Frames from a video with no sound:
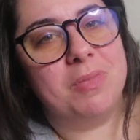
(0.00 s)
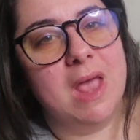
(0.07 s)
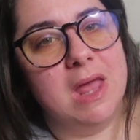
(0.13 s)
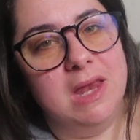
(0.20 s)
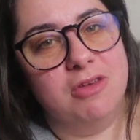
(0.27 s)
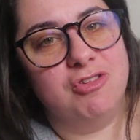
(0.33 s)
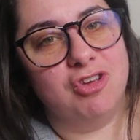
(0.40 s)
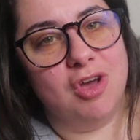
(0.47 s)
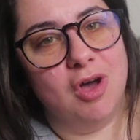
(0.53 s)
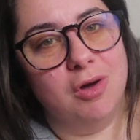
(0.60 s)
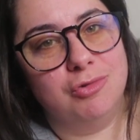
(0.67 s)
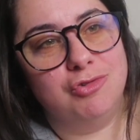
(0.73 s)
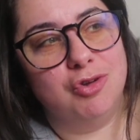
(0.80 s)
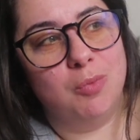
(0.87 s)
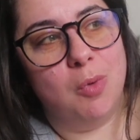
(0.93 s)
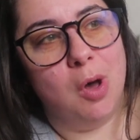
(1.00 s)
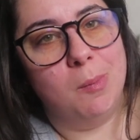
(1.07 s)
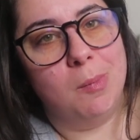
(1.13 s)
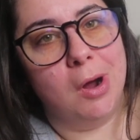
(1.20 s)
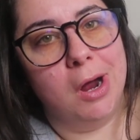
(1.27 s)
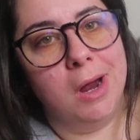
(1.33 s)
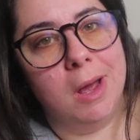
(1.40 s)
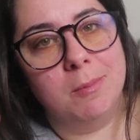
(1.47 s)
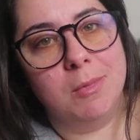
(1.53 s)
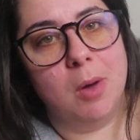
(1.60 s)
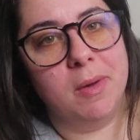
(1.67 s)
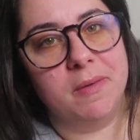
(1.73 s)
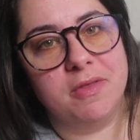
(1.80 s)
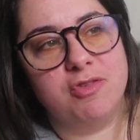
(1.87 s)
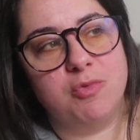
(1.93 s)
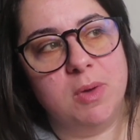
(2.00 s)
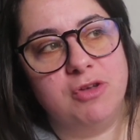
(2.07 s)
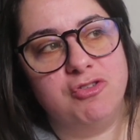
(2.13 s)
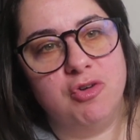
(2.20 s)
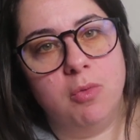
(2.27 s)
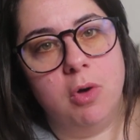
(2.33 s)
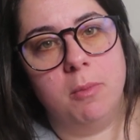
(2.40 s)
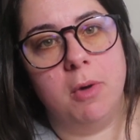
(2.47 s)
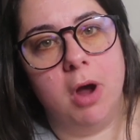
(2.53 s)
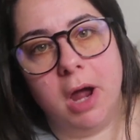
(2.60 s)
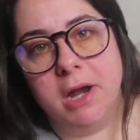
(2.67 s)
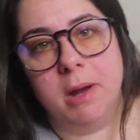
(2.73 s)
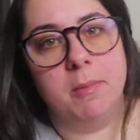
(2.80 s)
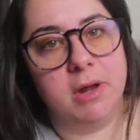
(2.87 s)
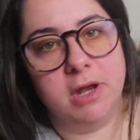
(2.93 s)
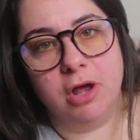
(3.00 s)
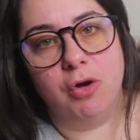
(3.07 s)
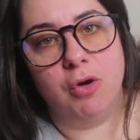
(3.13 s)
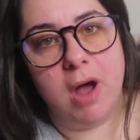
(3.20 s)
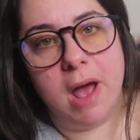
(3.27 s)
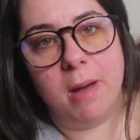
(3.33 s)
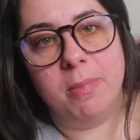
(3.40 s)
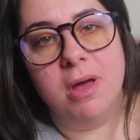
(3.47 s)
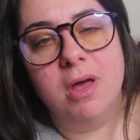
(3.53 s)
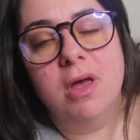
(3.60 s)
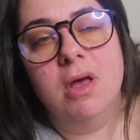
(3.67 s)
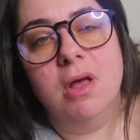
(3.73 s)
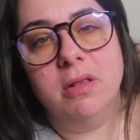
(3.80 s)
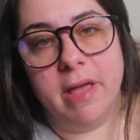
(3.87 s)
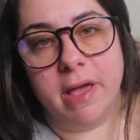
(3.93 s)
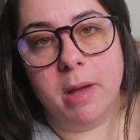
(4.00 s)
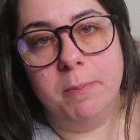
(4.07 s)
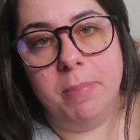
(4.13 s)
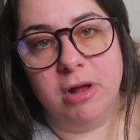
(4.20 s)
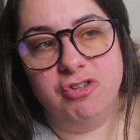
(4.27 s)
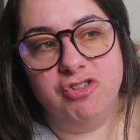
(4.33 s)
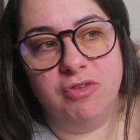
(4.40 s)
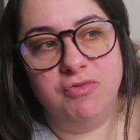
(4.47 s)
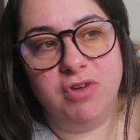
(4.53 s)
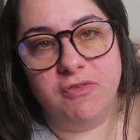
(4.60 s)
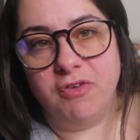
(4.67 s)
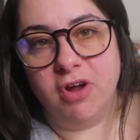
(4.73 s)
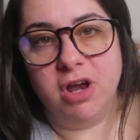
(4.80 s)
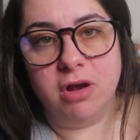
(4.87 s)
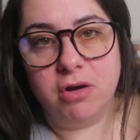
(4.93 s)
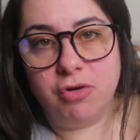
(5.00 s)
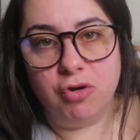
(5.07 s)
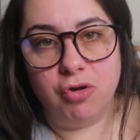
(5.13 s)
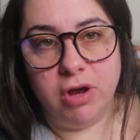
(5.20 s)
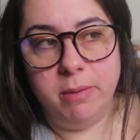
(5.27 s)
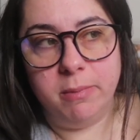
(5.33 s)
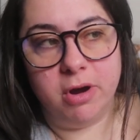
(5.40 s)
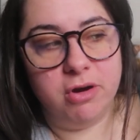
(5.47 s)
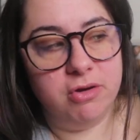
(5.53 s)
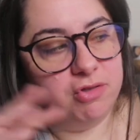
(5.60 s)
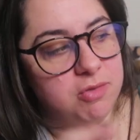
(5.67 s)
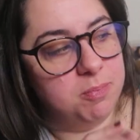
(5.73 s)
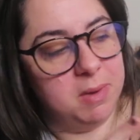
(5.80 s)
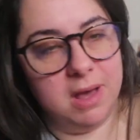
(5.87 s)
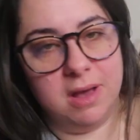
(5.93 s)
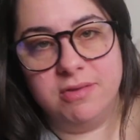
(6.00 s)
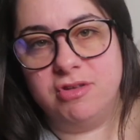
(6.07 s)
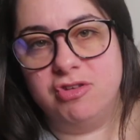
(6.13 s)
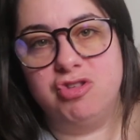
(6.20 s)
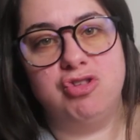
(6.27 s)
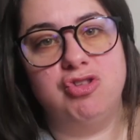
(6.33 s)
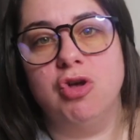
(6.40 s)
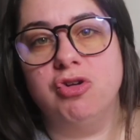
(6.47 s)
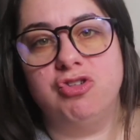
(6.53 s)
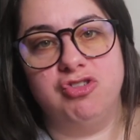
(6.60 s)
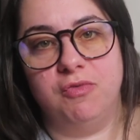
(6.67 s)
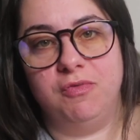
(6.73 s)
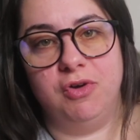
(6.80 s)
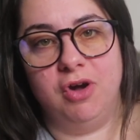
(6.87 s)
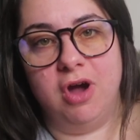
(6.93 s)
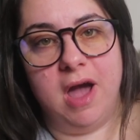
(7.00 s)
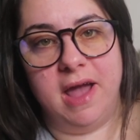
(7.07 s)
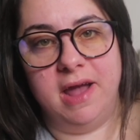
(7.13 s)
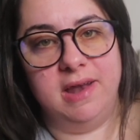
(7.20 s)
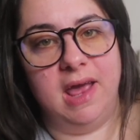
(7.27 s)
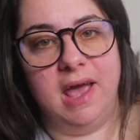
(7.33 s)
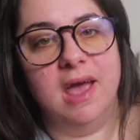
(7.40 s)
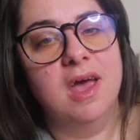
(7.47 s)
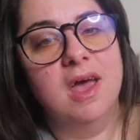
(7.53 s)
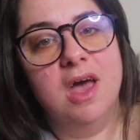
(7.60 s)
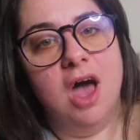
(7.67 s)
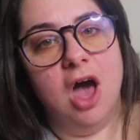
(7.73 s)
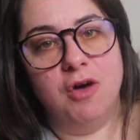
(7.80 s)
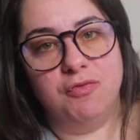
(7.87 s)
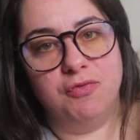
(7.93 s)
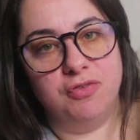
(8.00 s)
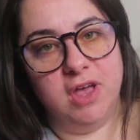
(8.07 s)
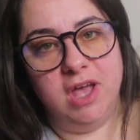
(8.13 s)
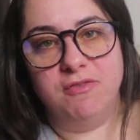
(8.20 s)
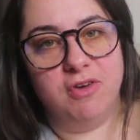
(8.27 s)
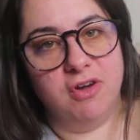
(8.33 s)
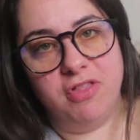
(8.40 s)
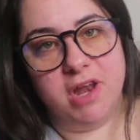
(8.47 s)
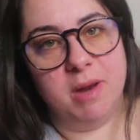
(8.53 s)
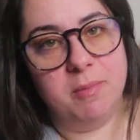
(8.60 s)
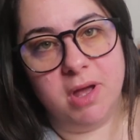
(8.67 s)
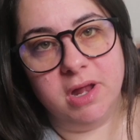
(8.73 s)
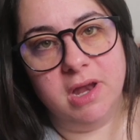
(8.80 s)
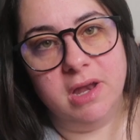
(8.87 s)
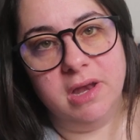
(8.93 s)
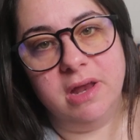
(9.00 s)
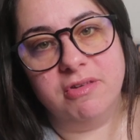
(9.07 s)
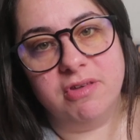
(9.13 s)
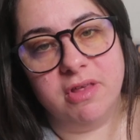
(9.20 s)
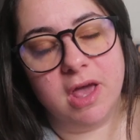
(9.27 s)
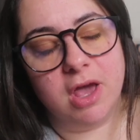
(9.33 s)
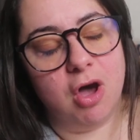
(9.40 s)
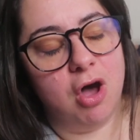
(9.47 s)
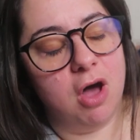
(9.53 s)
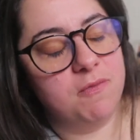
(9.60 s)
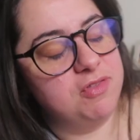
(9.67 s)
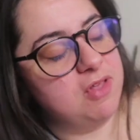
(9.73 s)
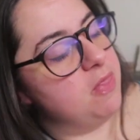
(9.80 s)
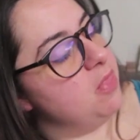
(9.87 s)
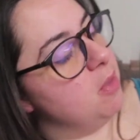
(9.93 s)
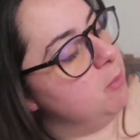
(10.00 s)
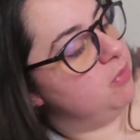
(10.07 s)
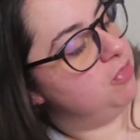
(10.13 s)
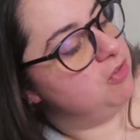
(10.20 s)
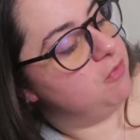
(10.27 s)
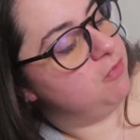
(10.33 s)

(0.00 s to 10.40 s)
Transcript: I need to go to Walmart. I'm going this week to Walmart, and I'm going to grab like a bunch of different creamers because there's such a variety of flavor that I'm going to need to like offset them with